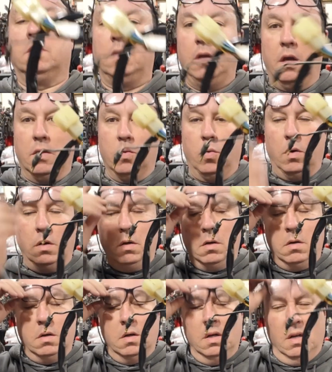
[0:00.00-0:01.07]
the
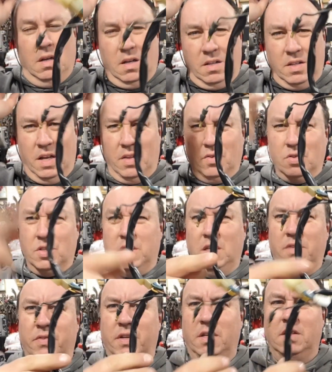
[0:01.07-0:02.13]
other
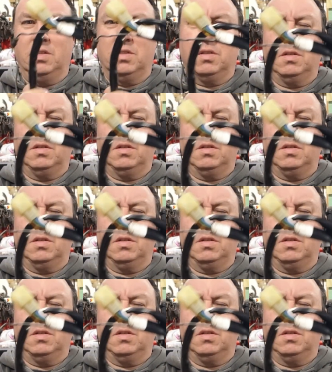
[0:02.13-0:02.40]
sleeve on this,